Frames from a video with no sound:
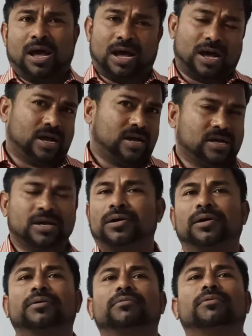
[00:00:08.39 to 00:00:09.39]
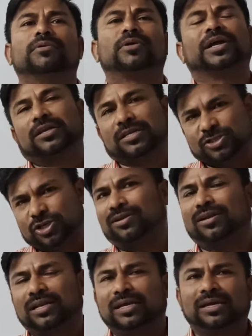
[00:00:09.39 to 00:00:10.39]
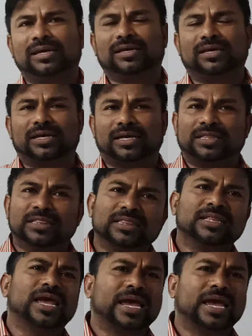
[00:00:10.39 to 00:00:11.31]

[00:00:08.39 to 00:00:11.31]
Right, generally in